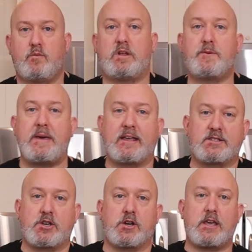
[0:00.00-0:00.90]
While the bacon's
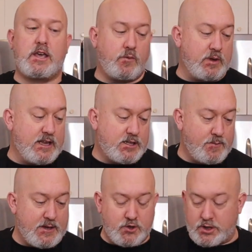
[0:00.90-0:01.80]
cooking, we need to
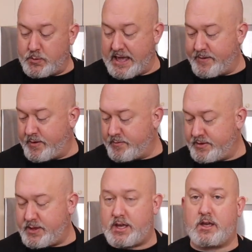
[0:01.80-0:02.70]
make sure that we have
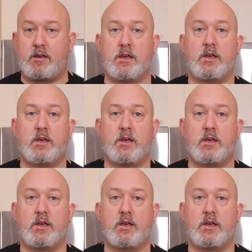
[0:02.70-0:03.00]
everything